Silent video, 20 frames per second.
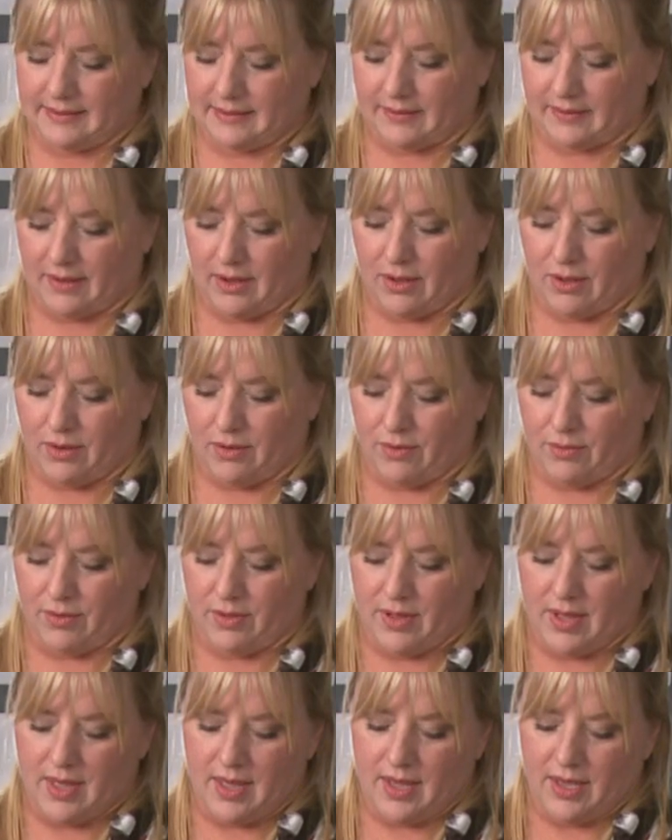So
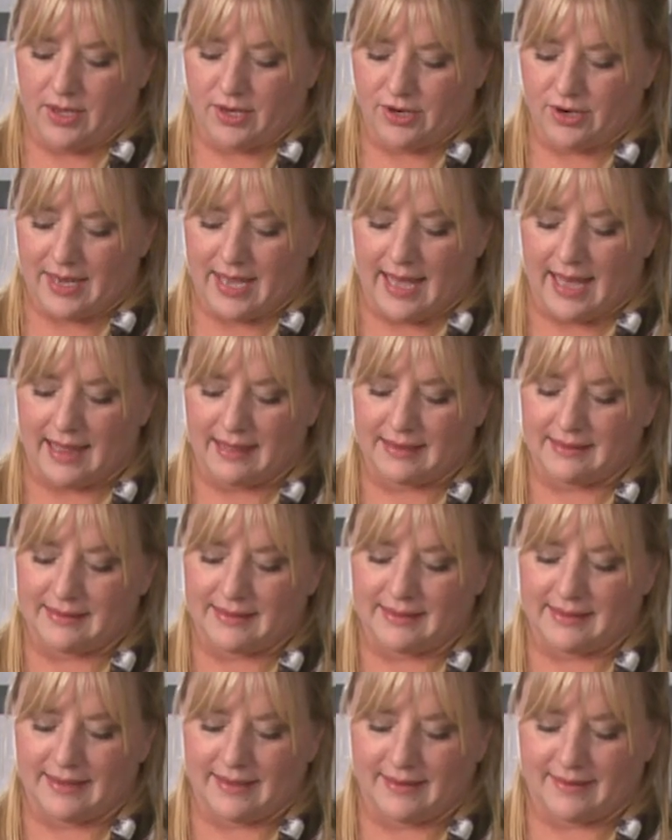your calla
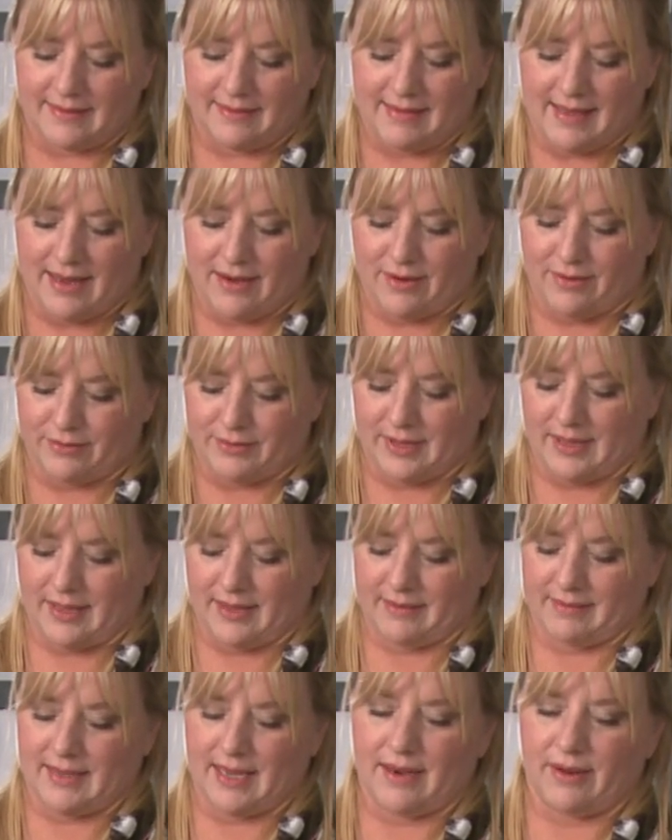lilies, they
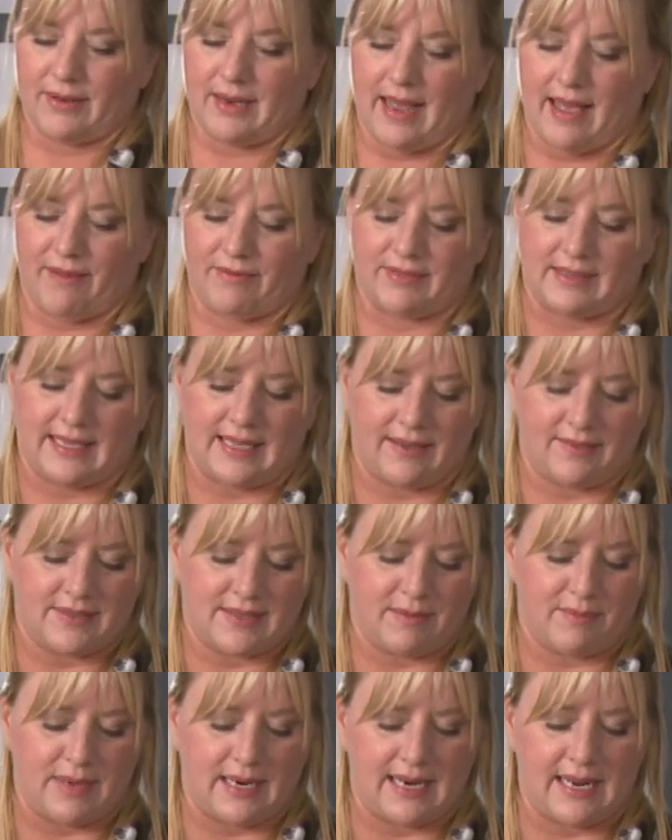don't have leaves.
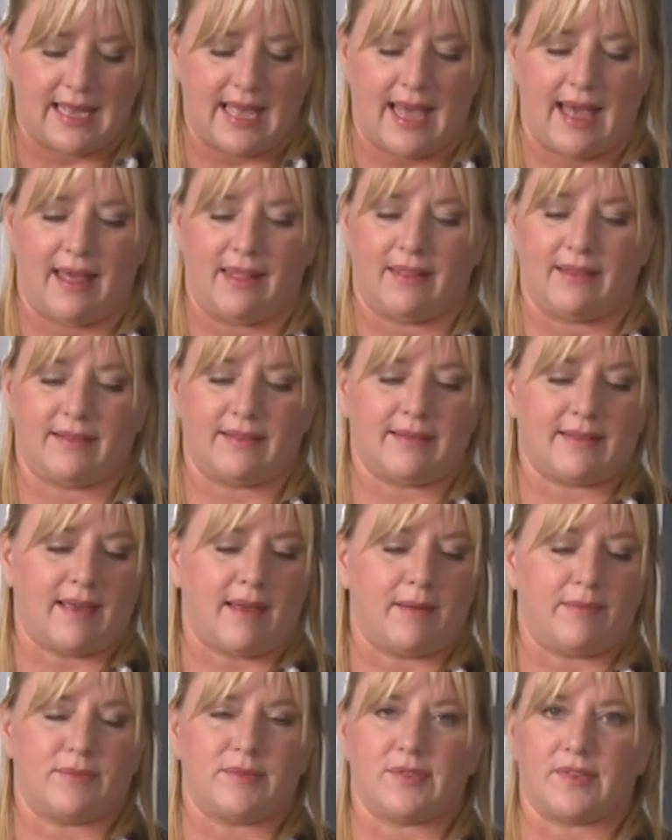The mini callas
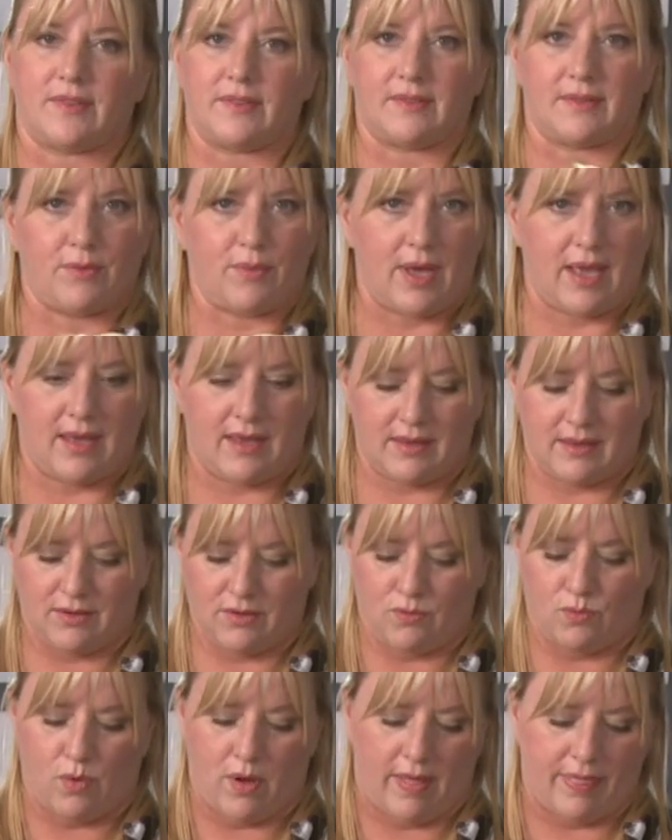come just the way
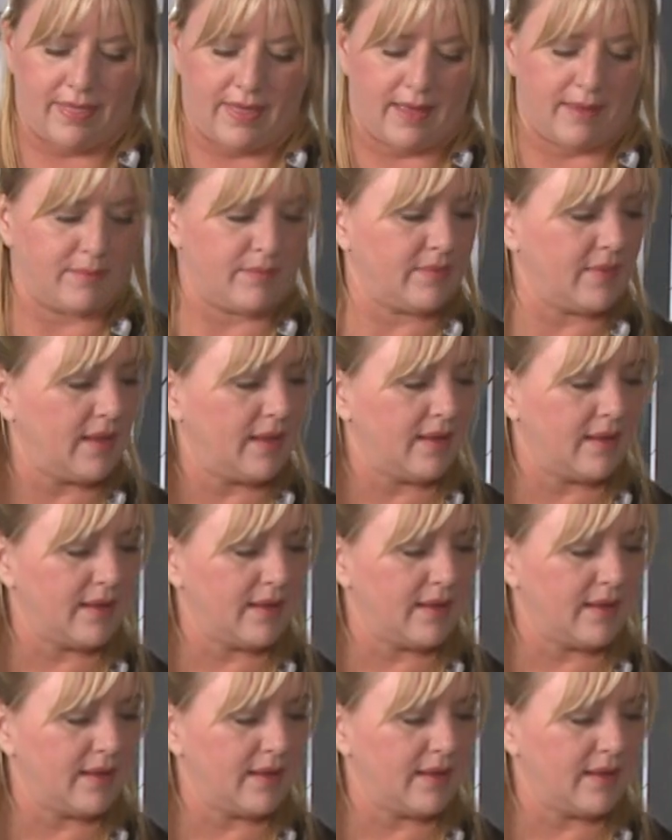you want them.